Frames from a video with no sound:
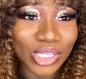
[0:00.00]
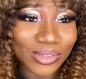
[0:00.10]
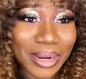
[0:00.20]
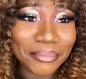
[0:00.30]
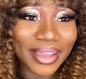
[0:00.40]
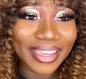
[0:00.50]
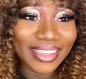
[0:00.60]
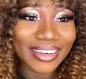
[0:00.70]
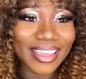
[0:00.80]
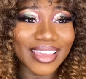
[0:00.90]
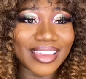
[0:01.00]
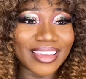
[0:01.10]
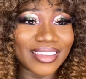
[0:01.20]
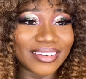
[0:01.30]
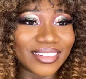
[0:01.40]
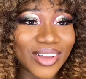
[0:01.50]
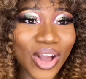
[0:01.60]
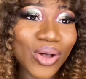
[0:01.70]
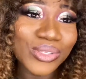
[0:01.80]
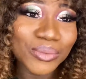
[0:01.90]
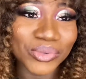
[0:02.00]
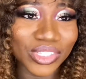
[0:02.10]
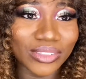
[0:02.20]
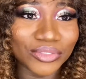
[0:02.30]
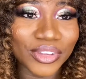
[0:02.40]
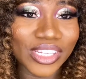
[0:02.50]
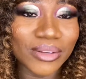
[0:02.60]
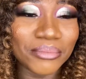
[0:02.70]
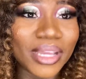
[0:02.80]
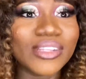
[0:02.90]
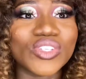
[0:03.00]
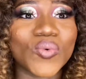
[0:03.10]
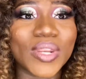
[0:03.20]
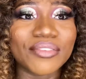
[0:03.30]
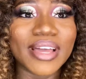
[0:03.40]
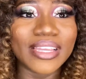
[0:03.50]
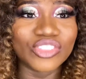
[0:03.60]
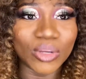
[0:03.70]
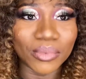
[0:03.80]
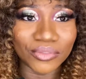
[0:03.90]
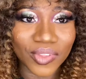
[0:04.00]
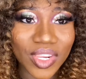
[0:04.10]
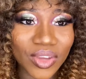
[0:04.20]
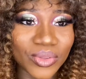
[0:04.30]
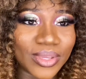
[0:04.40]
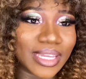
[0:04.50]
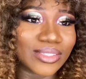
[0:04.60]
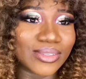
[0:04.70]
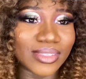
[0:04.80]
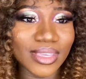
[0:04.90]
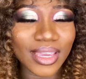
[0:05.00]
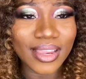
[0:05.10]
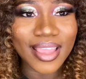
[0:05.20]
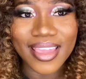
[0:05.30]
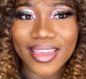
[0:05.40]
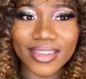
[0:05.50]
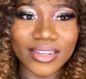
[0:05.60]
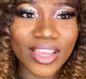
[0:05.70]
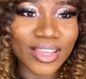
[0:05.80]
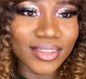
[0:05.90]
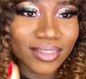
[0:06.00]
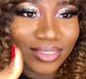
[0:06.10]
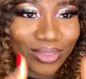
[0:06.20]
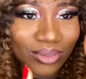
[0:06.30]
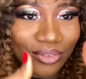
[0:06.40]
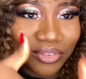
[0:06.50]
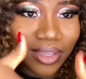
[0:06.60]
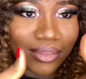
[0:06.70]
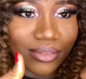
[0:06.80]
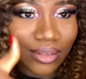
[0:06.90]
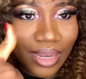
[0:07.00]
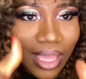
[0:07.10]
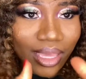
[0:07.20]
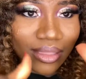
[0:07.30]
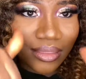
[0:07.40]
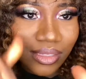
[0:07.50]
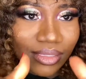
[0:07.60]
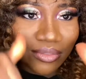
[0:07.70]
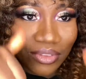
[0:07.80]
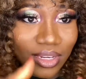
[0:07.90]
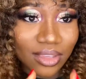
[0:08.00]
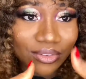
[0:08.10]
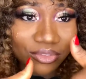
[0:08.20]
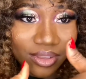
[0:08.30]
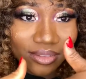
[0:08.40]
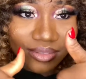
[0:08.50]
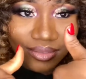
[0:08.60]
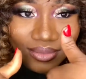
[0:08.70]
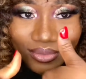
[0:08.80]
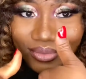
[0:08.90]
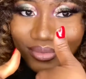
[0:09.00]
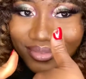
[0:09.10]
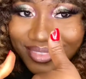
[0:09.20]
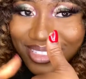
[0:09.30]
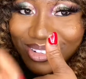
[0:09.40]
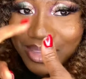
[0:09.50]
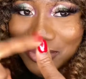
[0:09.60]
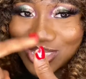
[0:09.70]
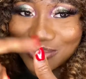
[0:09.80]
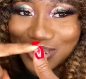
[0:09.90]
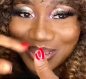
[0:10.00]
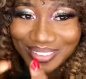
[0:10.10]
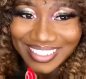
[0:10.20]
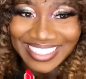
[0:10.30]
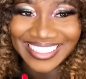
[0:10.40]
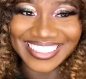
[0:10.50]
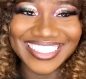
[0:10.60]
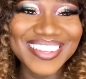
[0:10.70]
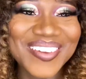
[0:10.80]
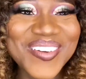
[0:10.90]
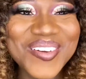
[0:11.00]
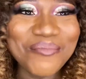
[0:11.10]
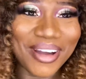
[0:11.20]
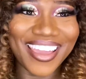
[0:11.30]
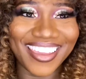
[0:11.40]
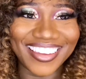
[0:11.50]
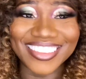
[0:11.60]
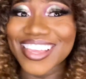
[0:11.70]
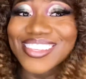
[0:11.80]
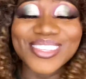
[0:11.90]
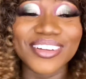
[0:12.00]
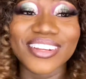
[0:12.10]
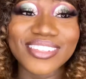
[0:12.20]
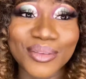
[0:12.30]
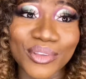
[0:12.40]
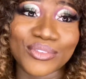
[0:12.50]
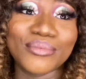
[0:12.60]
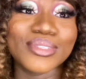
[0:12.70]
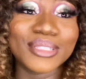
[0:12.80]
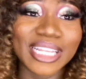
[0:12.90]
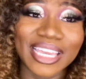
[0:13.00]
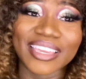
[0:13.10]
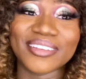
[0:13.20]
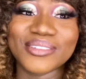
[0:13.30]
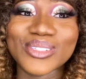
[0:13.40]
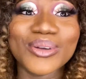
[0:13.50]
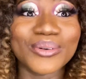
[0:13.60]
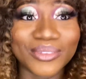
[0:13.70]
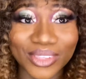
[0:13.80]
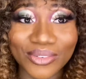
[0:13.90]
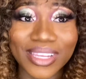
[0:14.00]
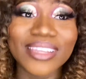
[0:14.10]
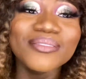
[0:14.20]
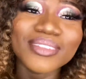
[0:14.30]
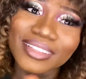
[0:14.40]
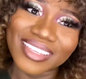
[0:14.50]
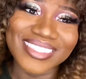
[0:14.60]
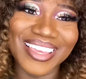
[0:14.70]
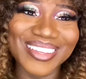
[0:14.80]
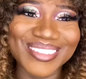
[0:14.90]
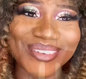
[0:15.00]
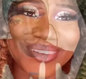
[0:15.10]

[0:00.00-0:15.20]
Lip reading: button, and also push the notification button so whenever I drop a video you get to see it. And do not forget to like this video. Look at my chip nail. But hey, that is not gonna stop us from slaying. So you ready? Let's get into it.